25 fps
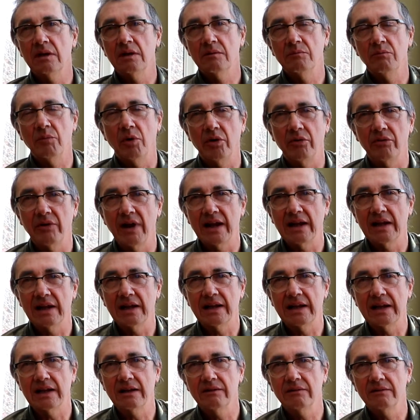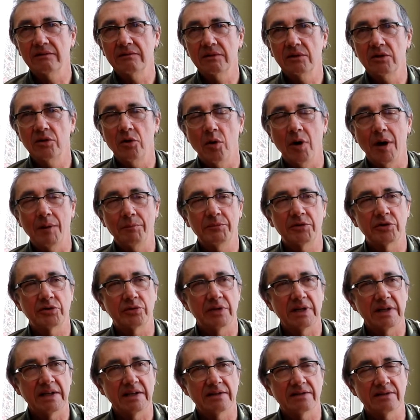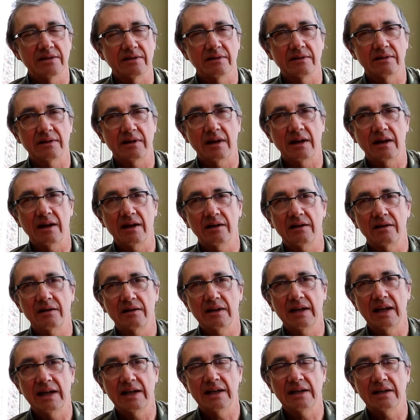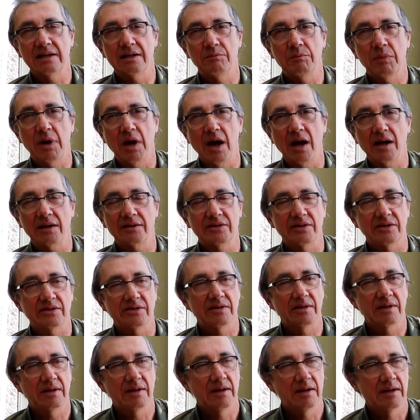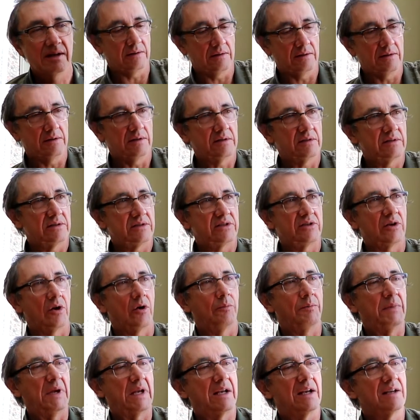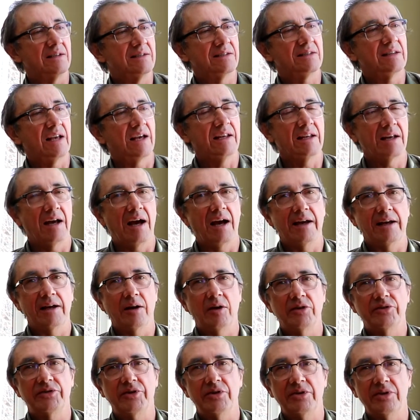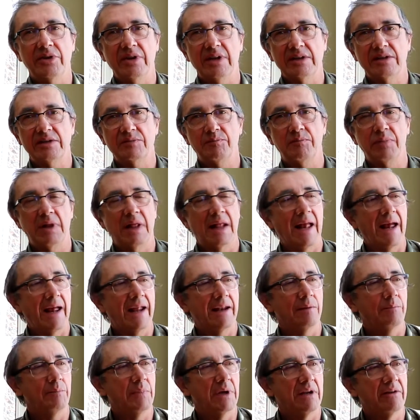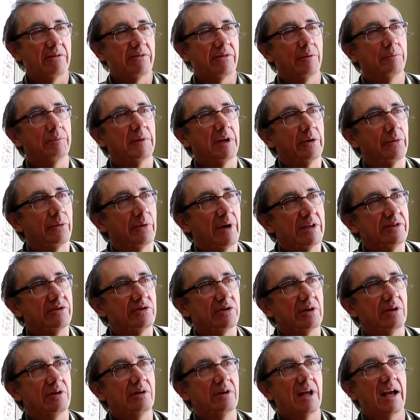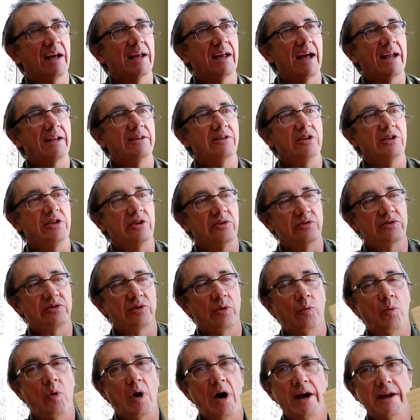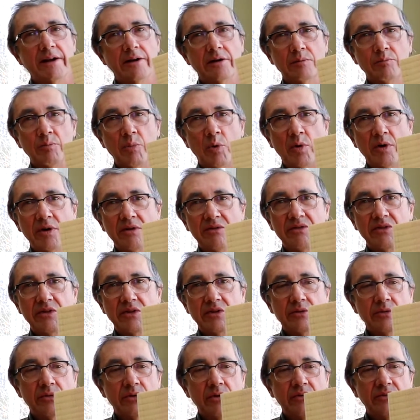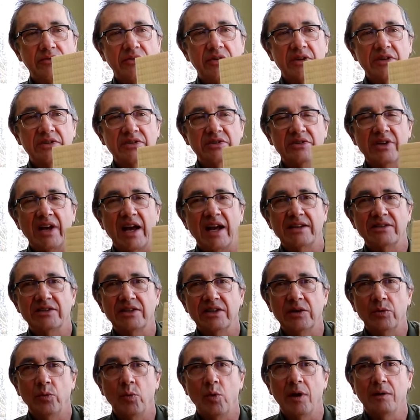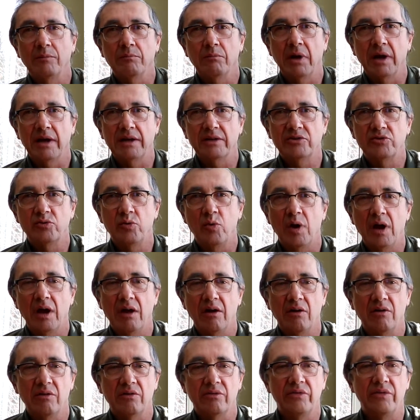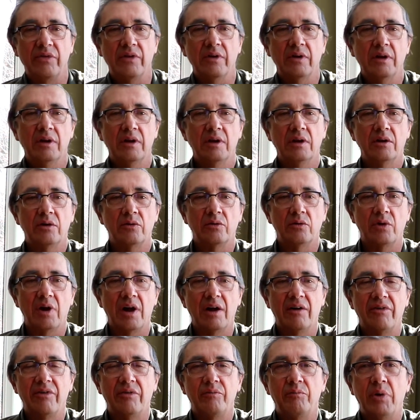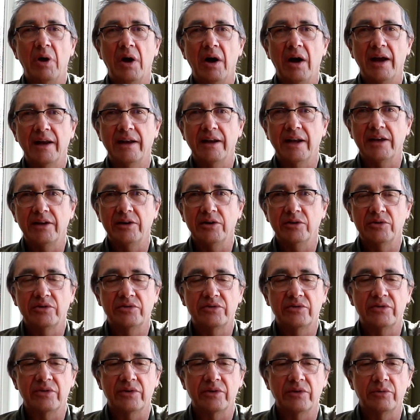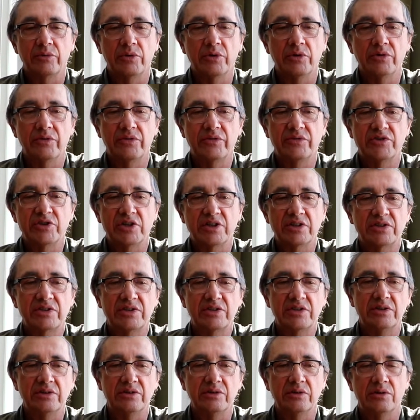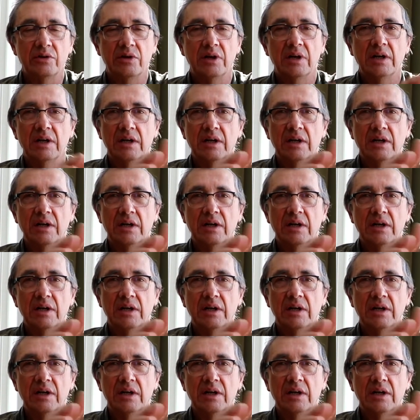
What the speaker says: more readily go up trees and get into boxes. So because I altered this plan a bit from the original, I had to use a wider board for the roof. This is actually 1x12 rough pine I used for the roof just to